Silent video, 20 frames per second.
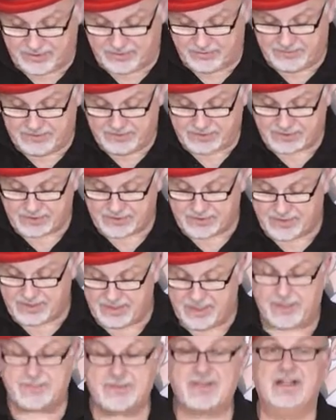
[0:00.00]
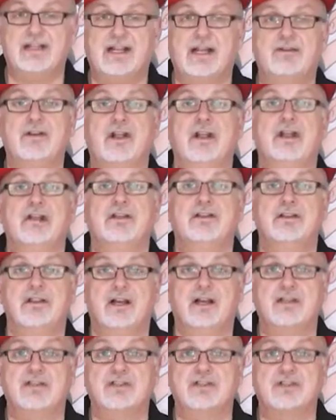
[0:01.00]
do is just turn it upside down
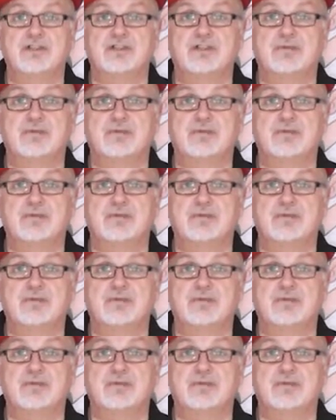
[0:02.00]
nice and